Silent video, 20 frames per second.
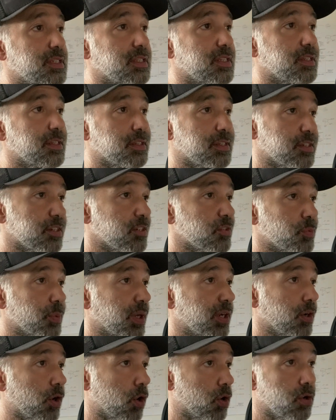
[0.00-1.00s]
This is
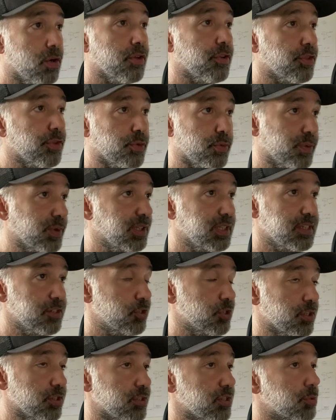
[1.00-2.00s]
what all the
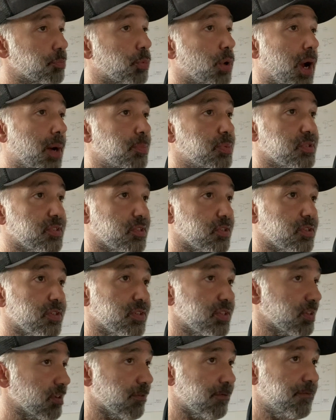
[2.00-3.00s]
religions,
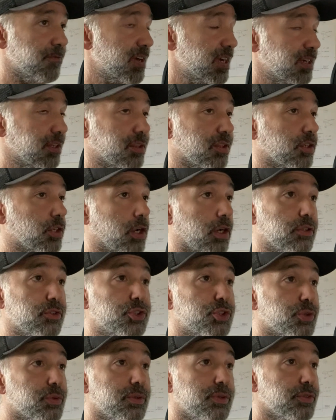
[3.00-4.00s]
propositions of faith,
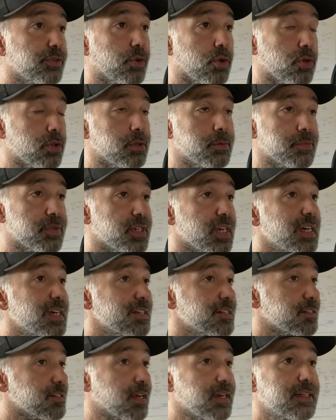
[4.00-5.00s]
cultural norms,
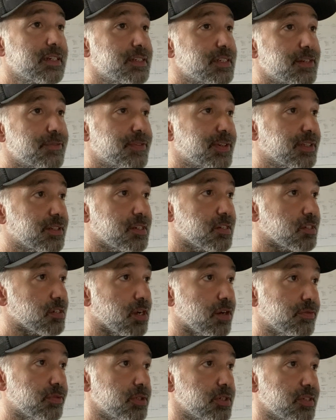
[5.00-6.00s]
scientific
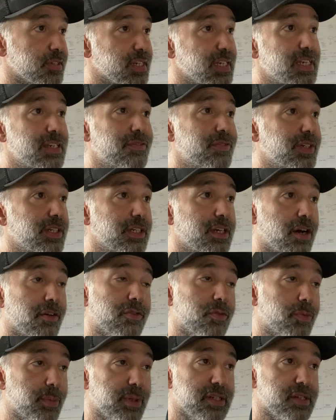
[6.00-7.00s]
discoveries, even
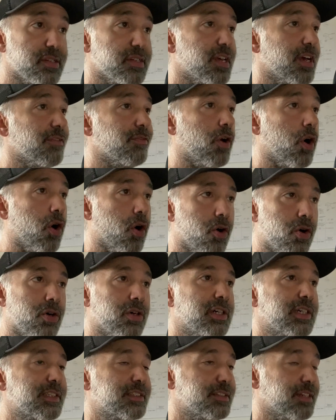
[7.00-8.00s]
governments have
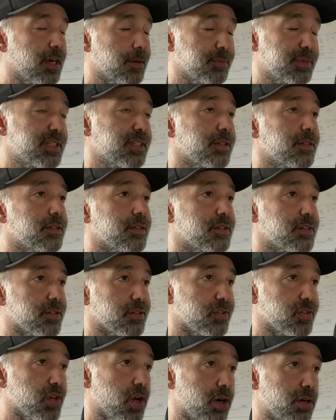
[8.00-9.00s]
all attempted to
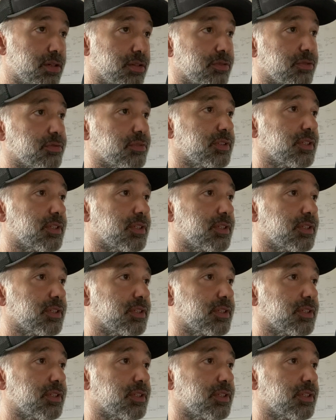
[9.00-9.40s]
solve.